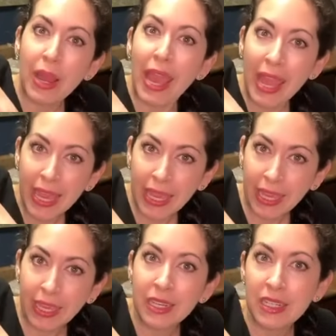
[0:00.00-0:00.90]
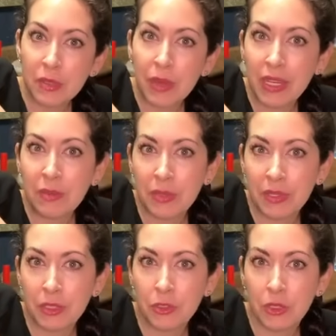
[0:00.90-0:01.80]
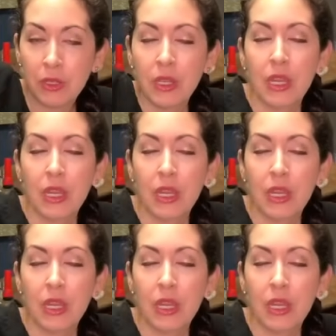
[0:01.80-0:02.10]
hanging in a dependent position,